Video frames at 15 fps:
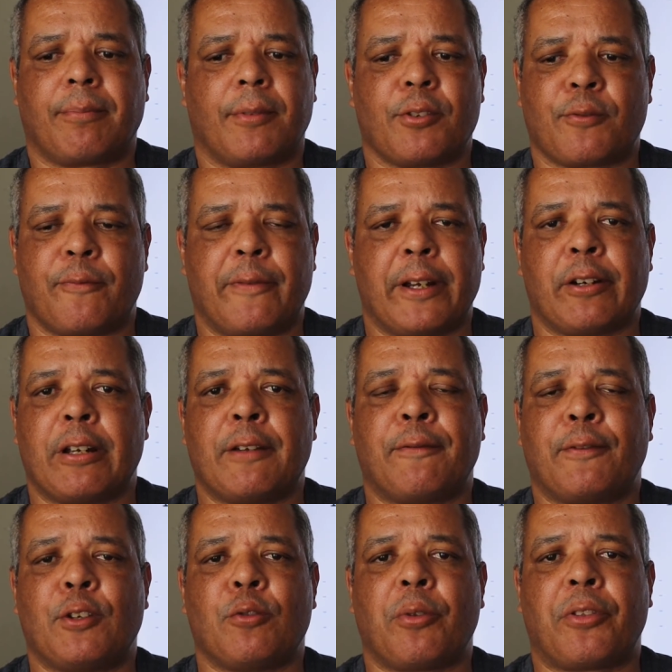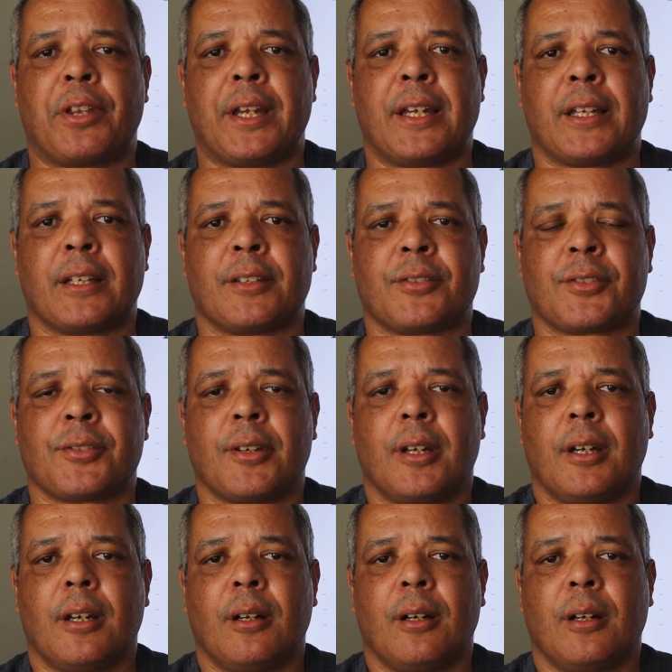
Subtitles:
There's very few things